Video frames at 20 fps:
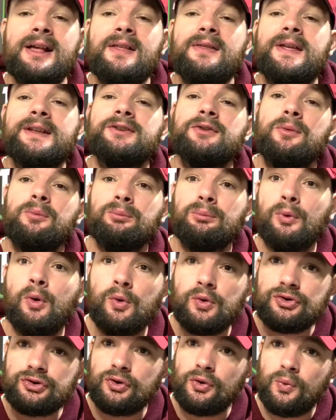they do a
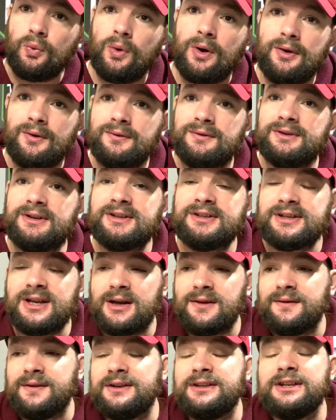mortal wound instead
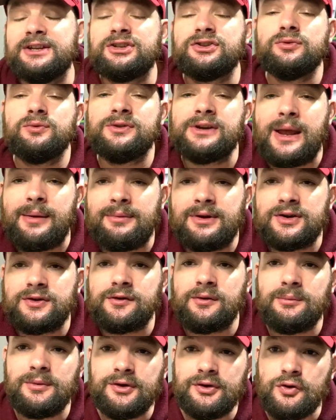of the additional damage
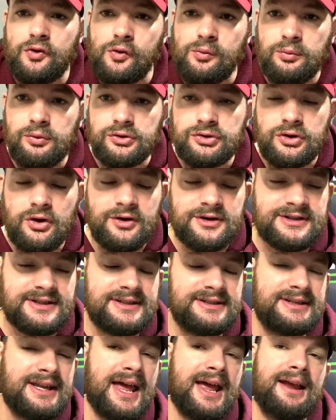from a normal Toxin
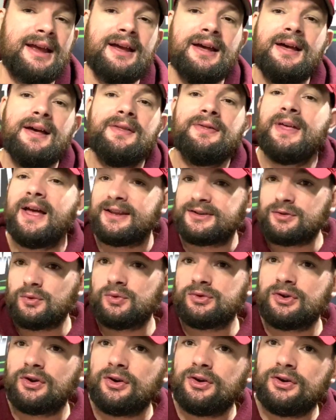Sac. That's
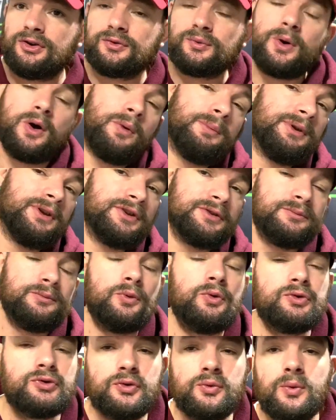also good as well, because
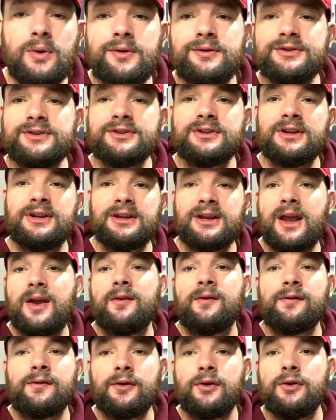mortal wounds is going to
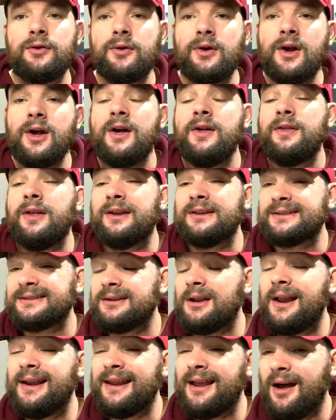get through that
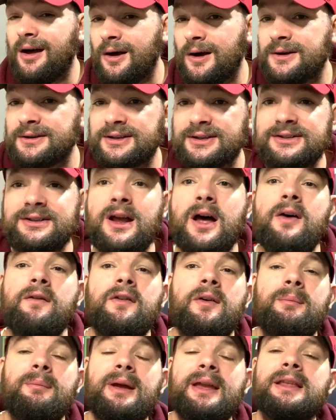slightly harder stuff
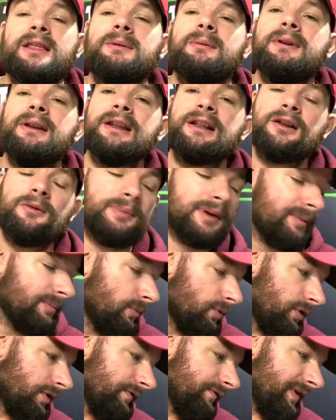and make them a little bit
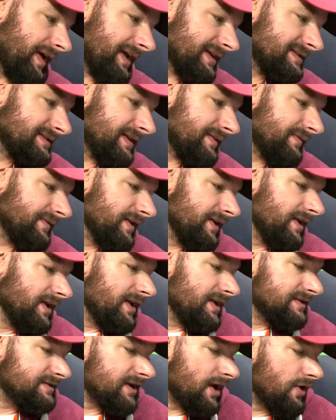more effective.
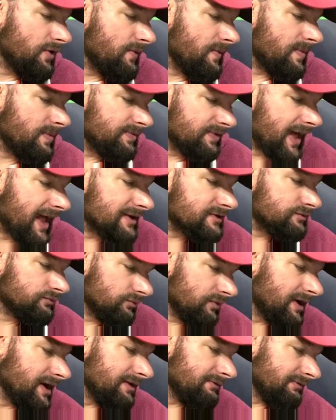So that's
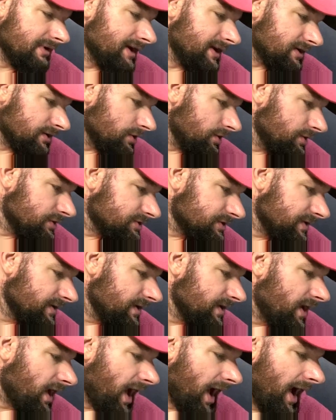really, really good.
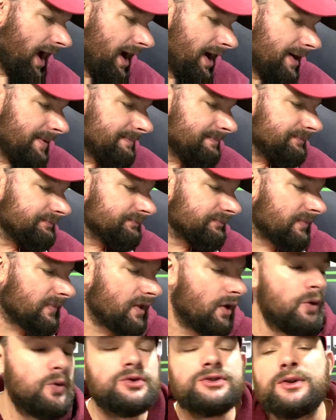
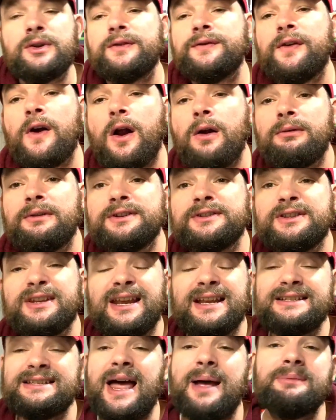Also, as far as the
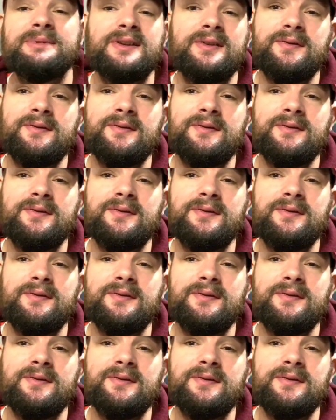adaptive